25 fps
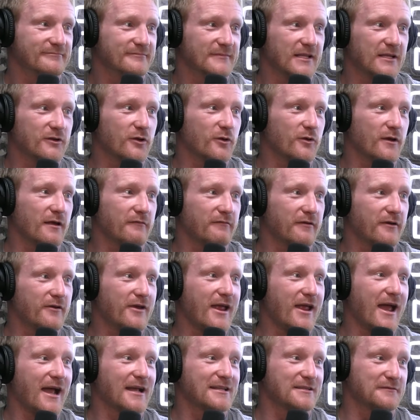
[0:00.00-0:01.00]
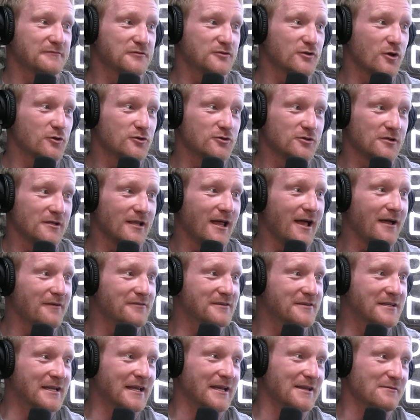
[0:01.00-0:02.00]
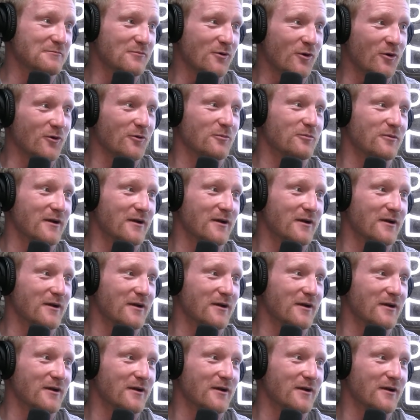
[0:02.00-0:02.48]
They don't have very active social lives anymore,